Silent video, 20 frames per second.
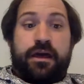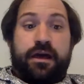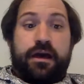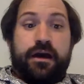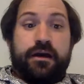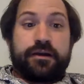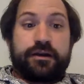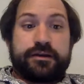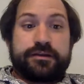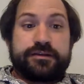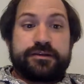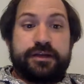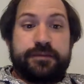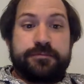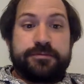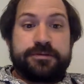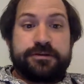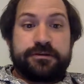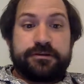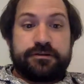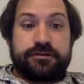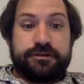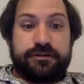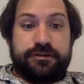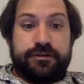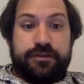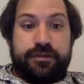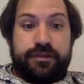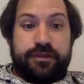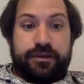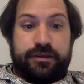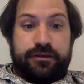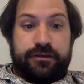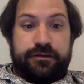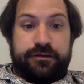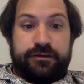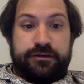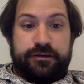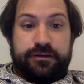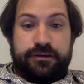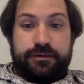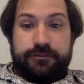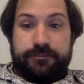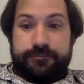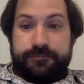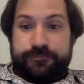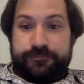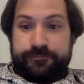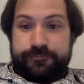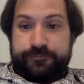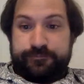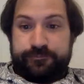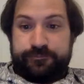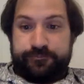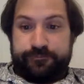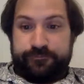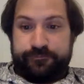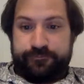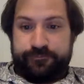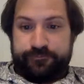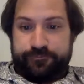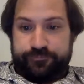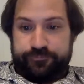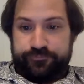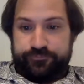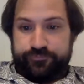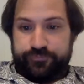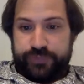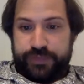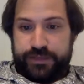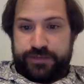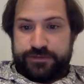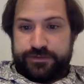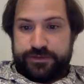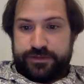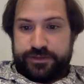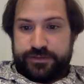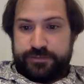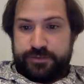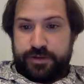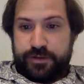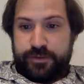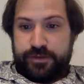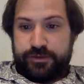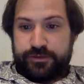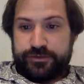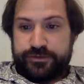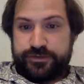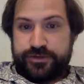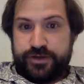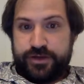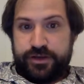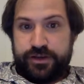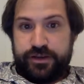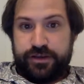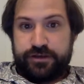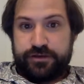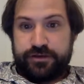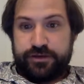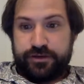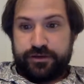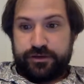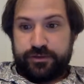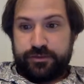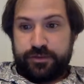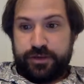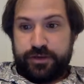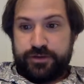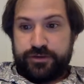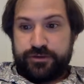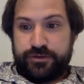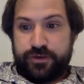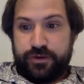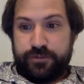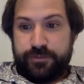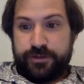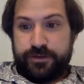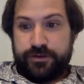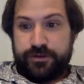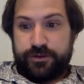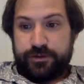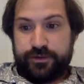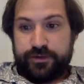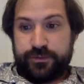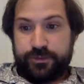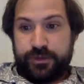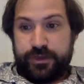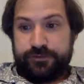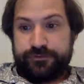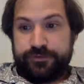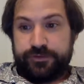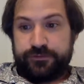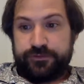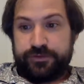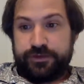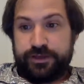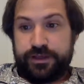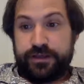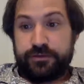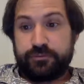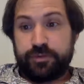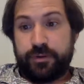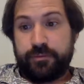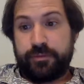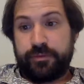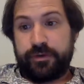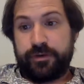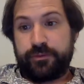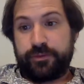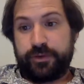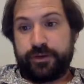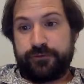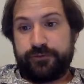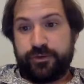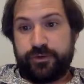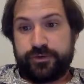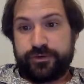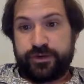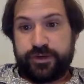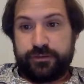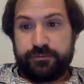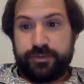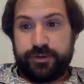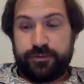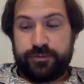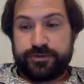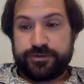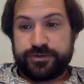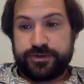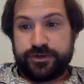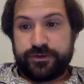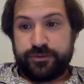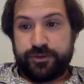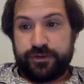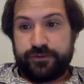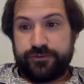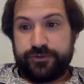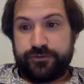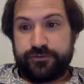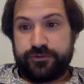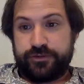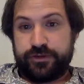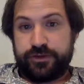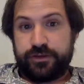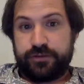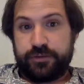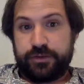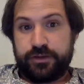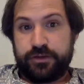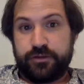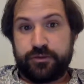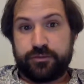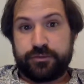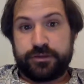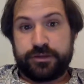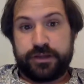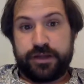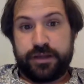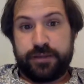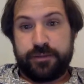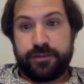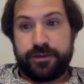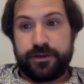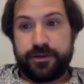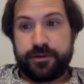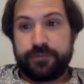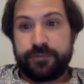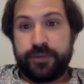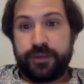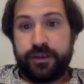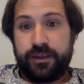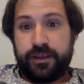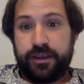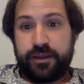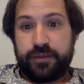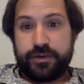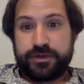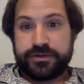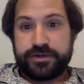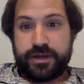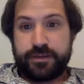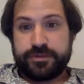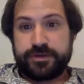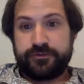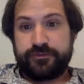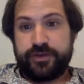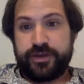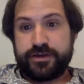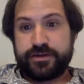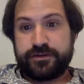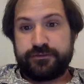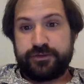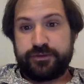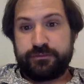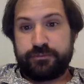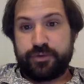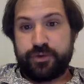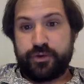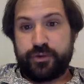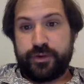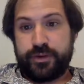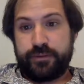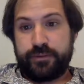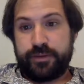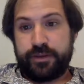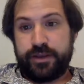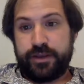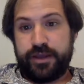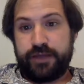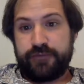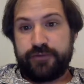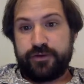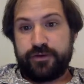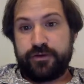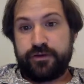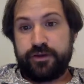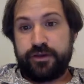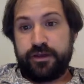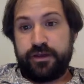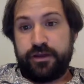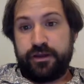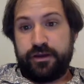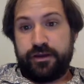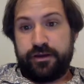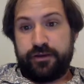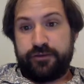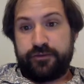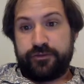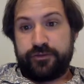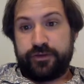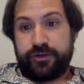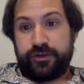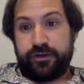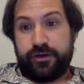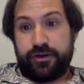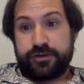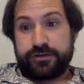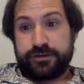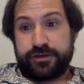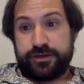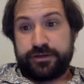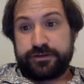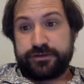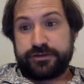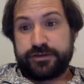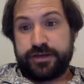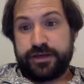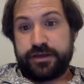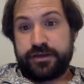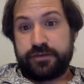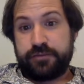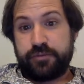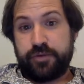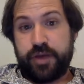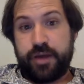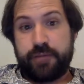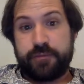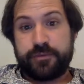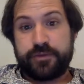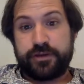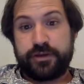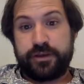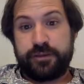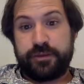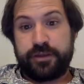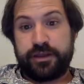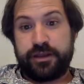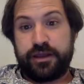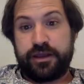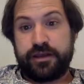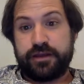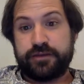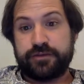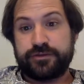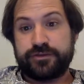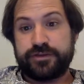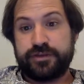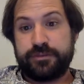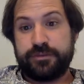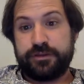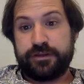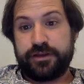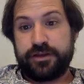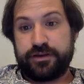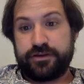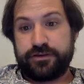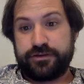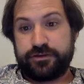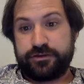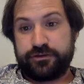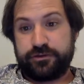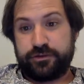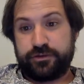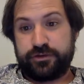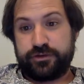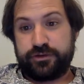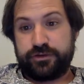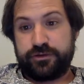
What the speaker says: An exception to this is an experimental study conducted by Sharp et al. In 2015, probably 2014, published in 2015 by the Goldman Lab here, in which observation of the burrowing behavior of an oscillated skink prompted a mechanical simulation that looked at